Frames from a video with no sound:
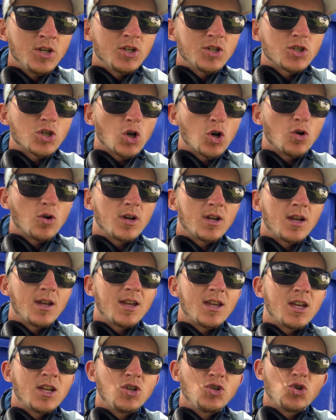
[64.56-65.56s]
So
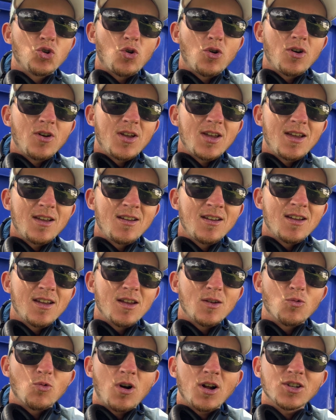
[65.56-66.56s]
enjoy
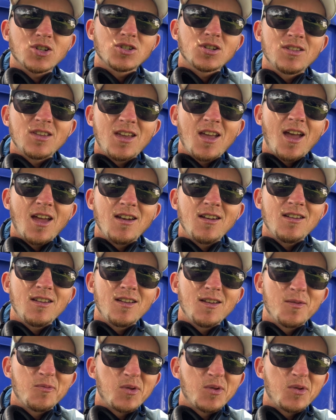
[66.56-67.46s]
and watch to the end,